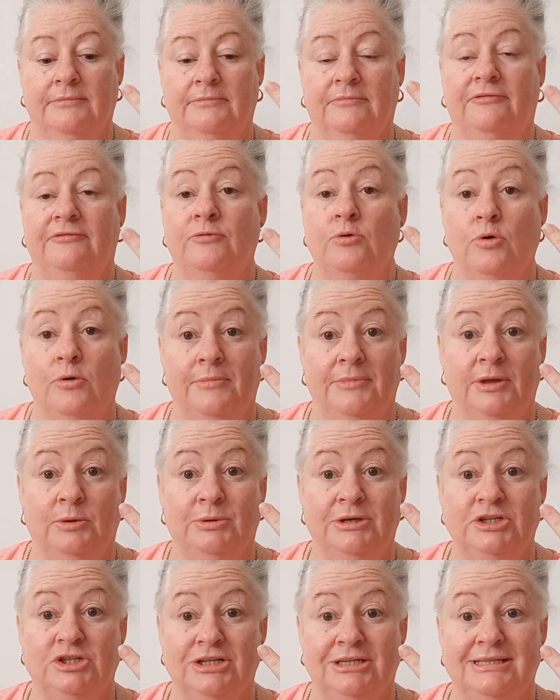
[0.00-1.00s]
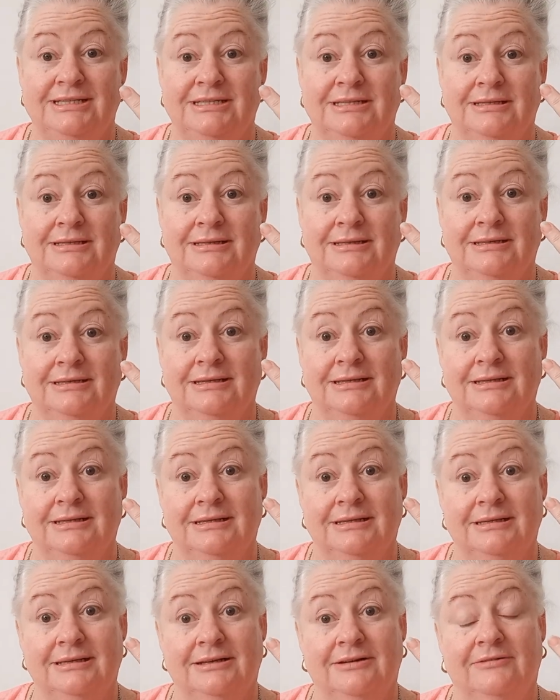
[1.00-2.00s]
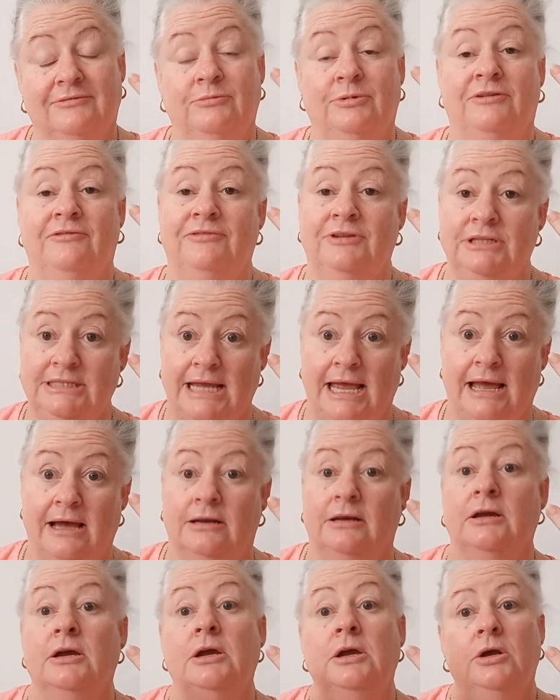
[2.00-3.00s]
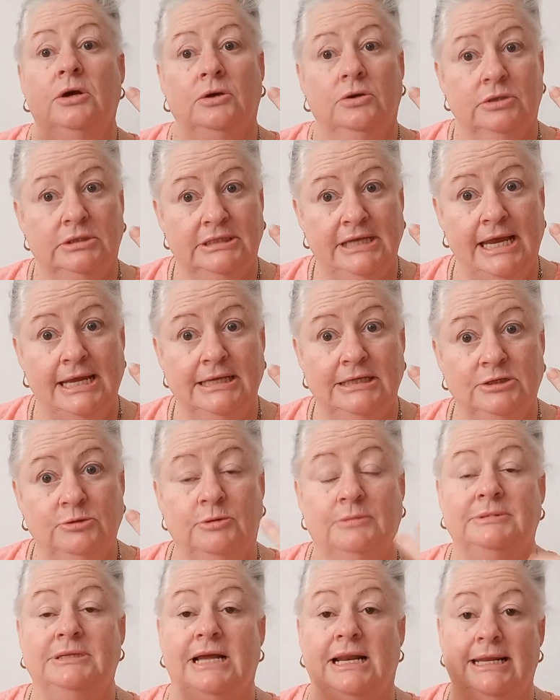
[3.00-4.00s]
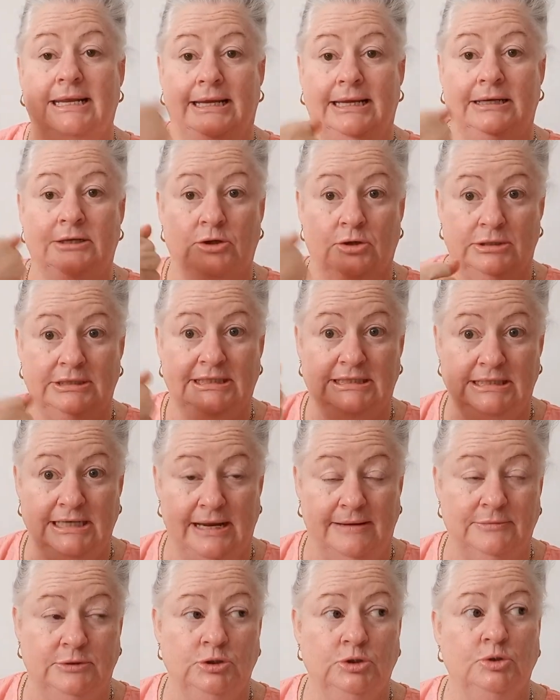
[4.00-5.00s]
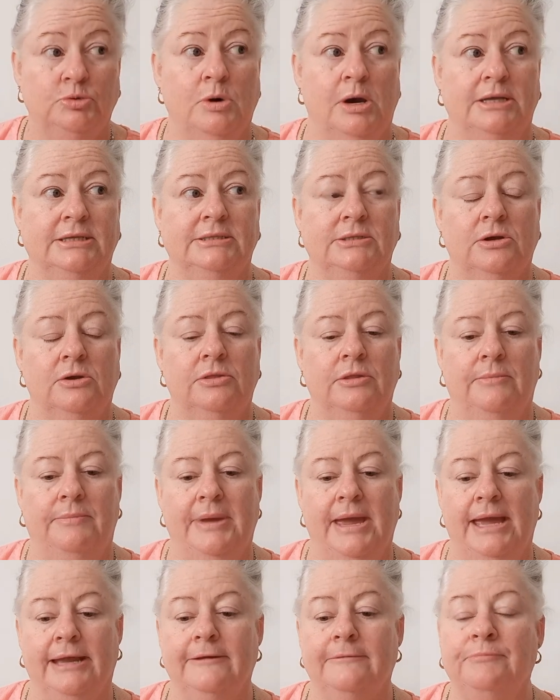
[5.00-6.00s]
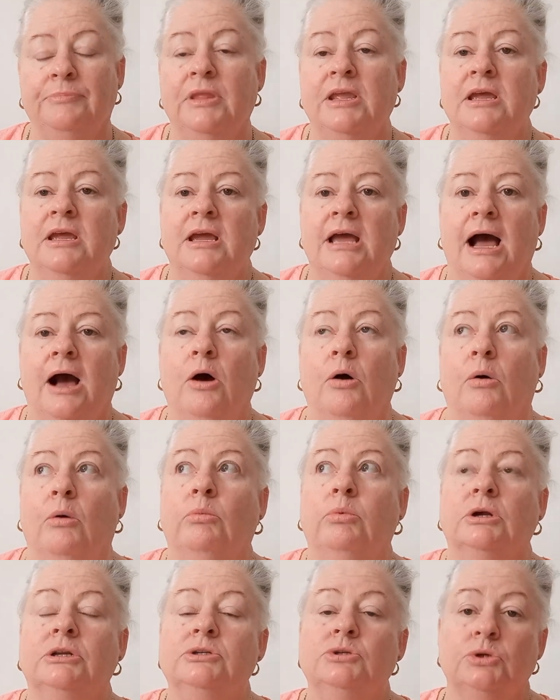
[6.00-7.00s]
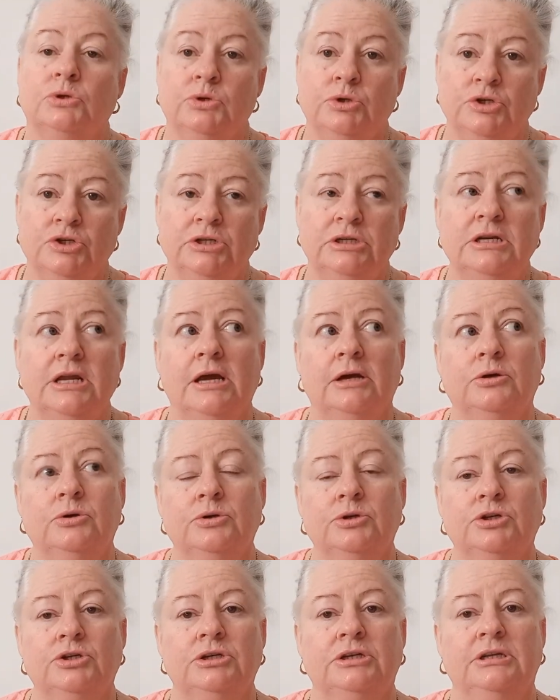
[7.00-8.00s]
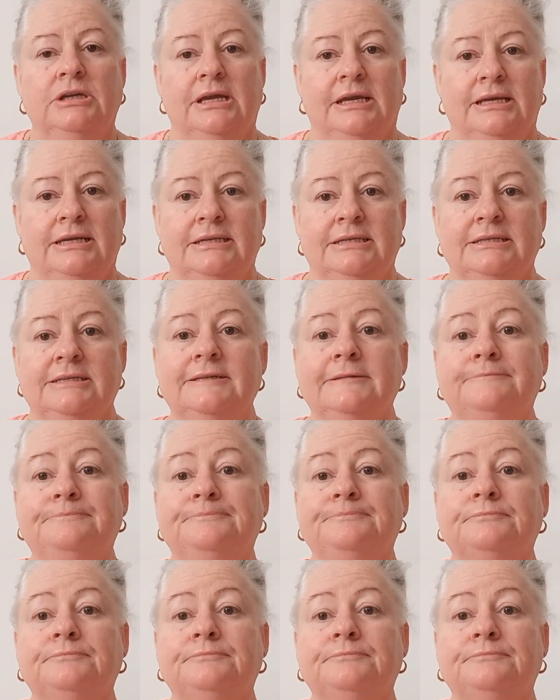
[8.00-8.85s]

form that we'd filled out, taken to Abdali and got stamped 2 on the back. Oh, what is a cushion? A cushion is